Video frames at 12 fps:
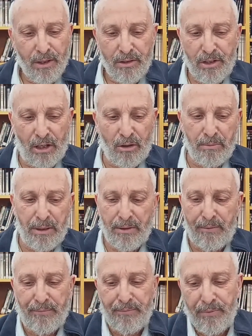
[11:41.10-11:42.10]

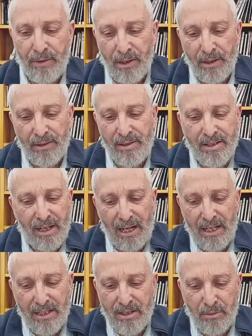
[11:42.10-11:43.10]
Gentlemen, this
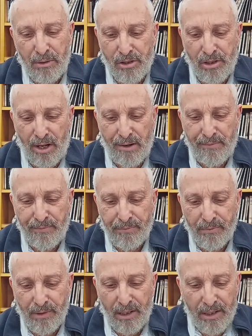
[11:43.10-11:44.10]
guy is a Rasha.
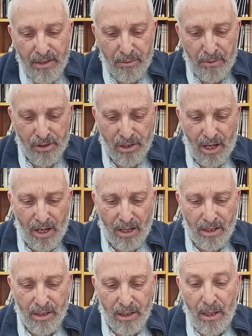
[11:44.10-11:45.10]
He's a
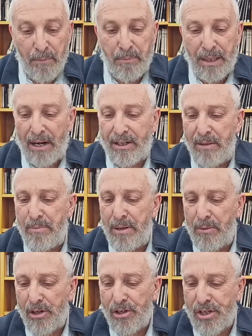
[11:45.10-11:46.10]
Rasha. But how can he be
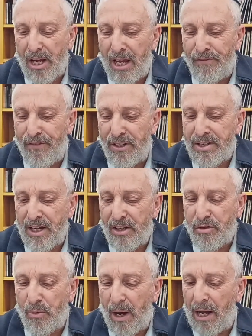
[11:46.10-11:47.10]
a Rasha if he's
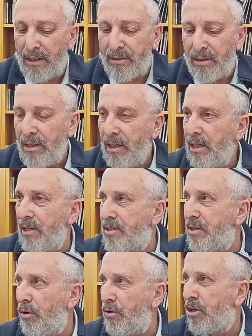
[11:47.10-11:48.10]
such what? He's
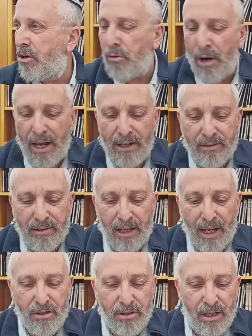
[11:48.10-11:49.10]
so great
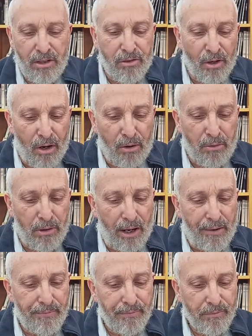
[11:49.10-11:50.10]
and in
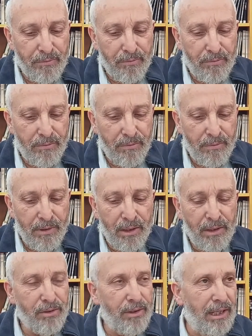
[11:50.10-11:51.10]
Torah.
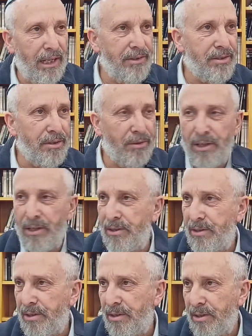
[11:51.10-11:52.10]
So the answer
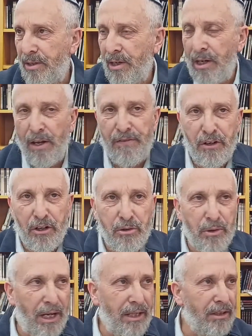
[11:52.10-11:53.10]
is, if you're
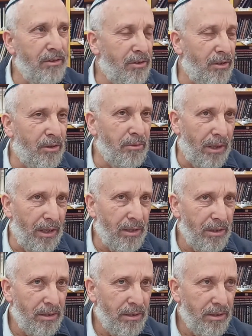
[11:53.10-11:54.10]
great in Torah,
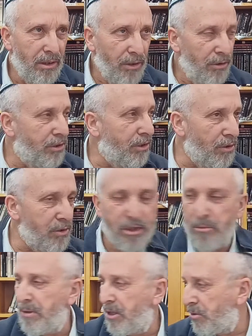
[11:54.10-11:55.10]
you can
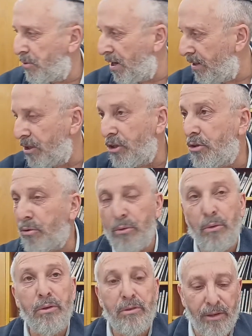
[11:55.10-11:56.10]
also be great in
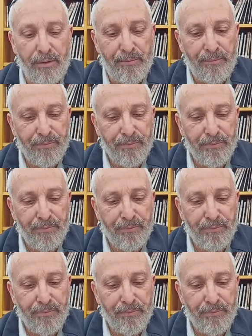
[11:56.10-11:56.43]
cruelty.